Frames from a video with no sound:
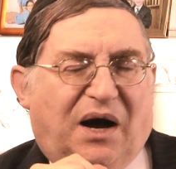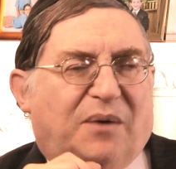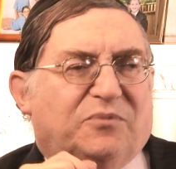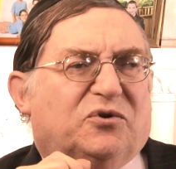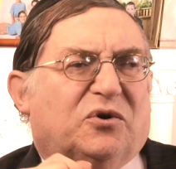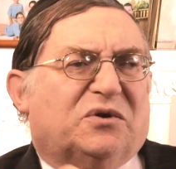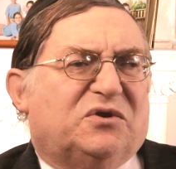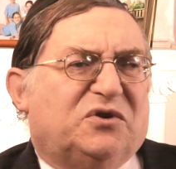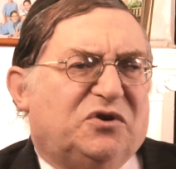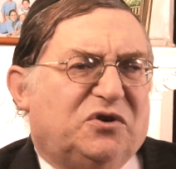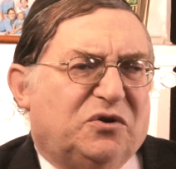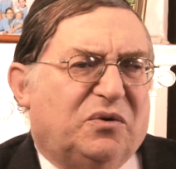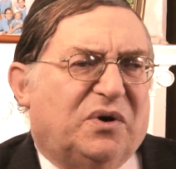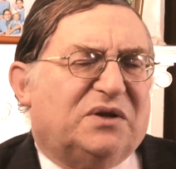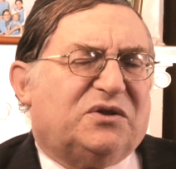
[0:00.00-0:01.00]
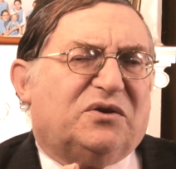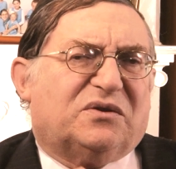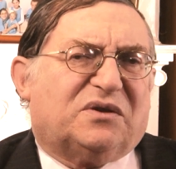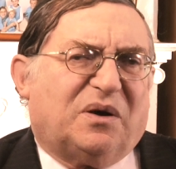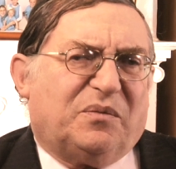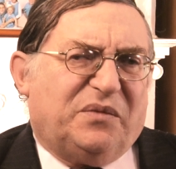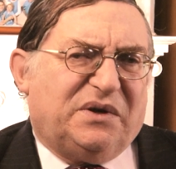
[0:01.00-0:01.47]
I'm talking to you and to
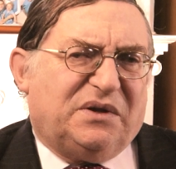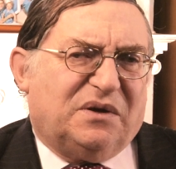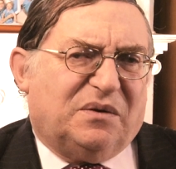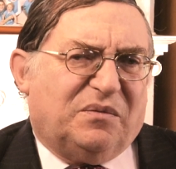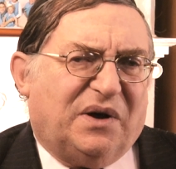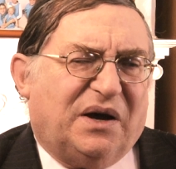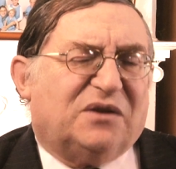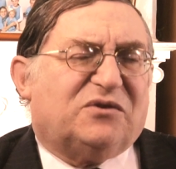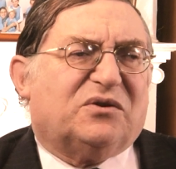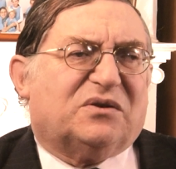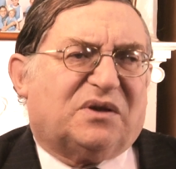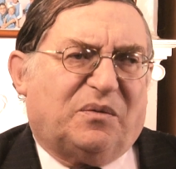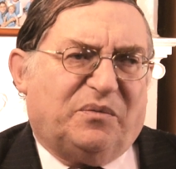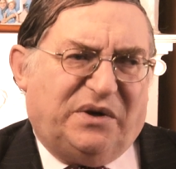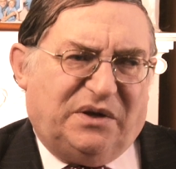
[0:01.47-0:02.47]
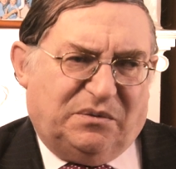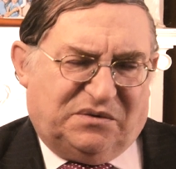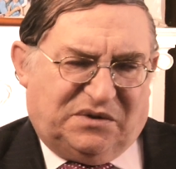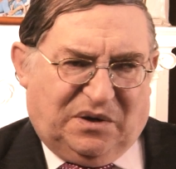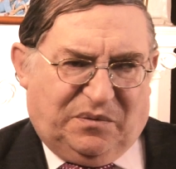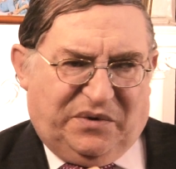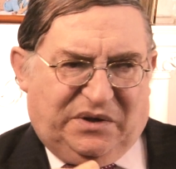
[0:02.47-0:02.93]
your Talmidim and to your
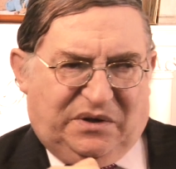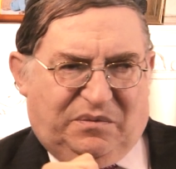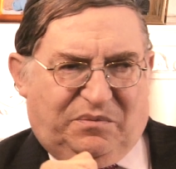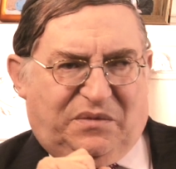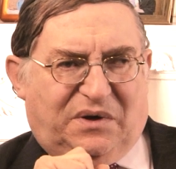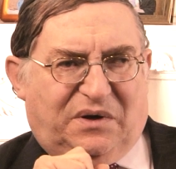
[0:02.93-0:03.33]
Talmidim's Talmidim.